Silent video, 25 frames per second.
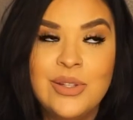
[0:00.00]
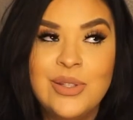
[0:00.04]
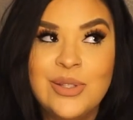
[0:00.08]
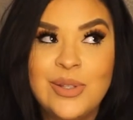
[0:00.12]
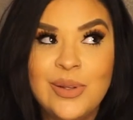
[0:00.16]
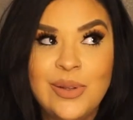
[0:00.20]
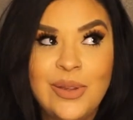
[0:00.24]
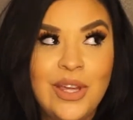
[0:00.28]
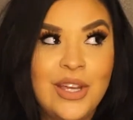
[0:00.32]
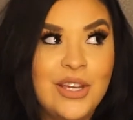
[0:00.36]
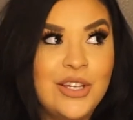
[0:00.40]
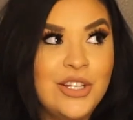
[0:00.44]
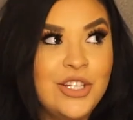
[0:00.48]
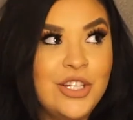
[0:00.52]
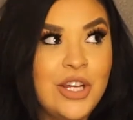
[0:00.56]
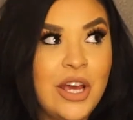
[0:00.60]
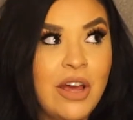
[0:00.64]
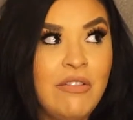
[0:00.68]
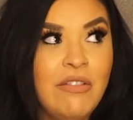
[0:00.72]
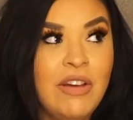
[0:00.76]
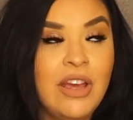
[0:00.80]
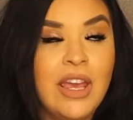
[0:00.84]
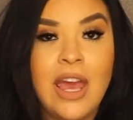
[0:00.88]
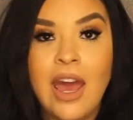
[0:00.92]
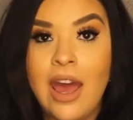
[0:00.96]
So they
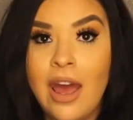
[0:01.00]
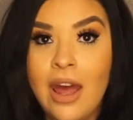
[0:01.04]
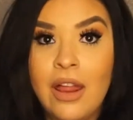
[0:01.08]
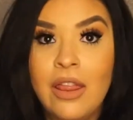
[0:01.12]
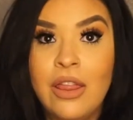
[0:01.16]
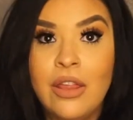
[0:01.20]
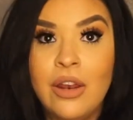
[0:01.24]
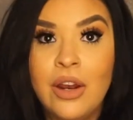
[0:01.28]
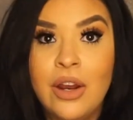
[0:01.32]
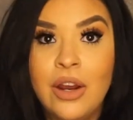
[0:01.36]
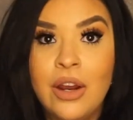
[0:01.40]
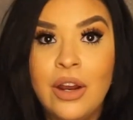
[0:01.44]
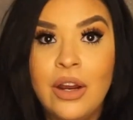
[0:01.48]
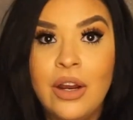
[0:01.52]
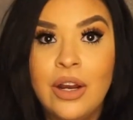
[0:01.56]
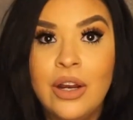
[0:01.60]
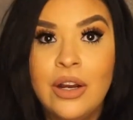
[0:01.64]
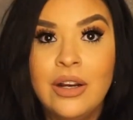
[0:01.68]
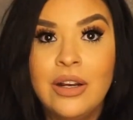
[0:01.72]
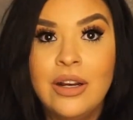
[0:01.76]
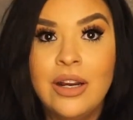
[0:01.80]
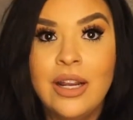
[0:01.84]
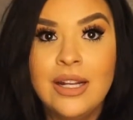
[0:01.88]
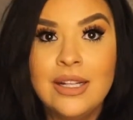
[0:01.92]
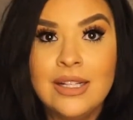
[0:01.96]
shove a catheter
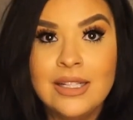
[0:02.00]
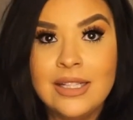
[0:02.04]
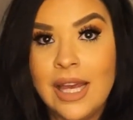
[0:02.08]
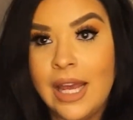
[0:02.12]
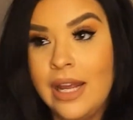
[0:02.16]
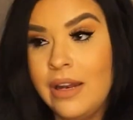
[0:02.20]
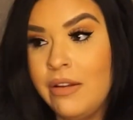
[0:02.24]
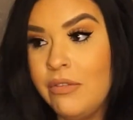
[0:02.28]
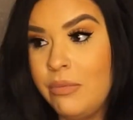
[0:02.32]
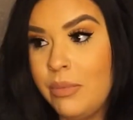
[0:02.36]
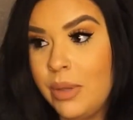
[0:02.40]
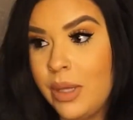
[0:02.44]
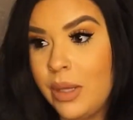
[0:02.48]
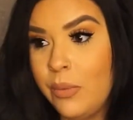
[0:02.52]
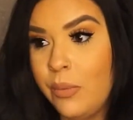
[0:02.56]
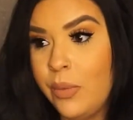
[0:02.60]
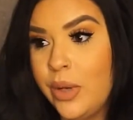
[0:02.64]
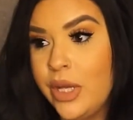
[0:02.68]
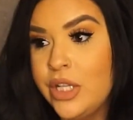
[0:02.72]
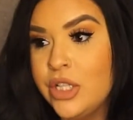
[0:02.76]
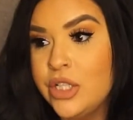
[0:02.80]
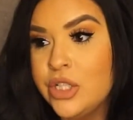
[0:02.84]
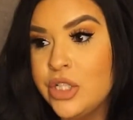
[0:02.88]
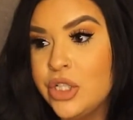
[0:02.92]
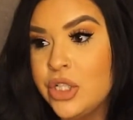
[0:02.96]
inside of me,
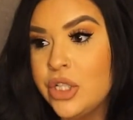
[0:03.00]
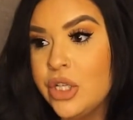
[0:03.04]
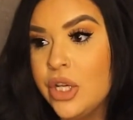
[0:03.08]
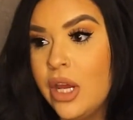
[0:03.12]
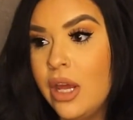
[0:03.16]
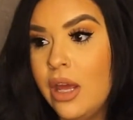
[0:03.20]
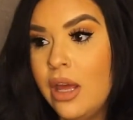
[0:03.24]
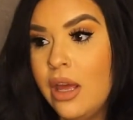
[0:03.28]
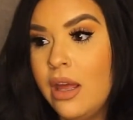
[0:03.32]
which